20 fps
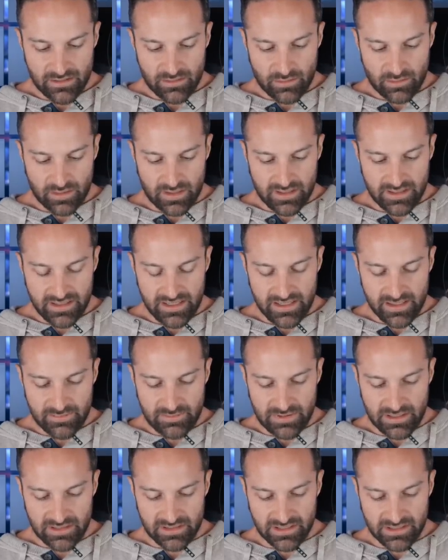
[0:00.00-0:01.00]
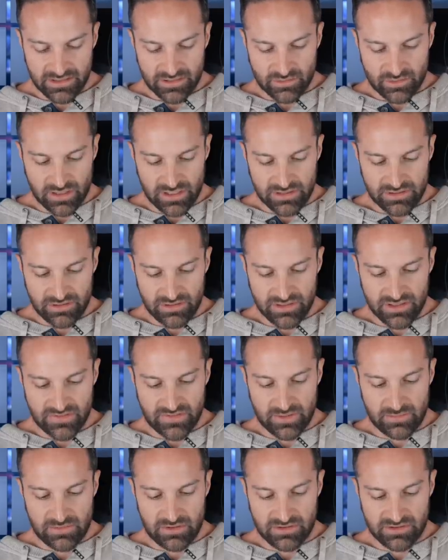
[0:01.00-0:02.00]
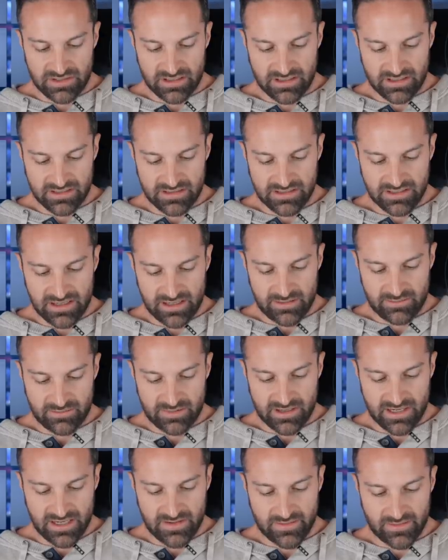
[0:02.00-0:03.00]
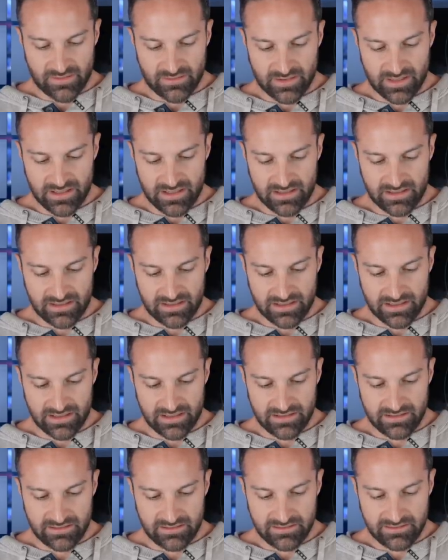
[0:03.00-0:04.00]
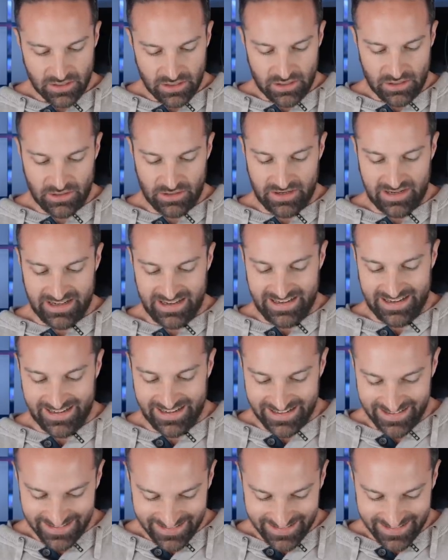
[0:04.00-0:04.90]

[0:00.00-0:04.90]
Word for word: Well, I need a belt and squat shoes if I'm using this. I'm kind of afraid to click it. Oh, God.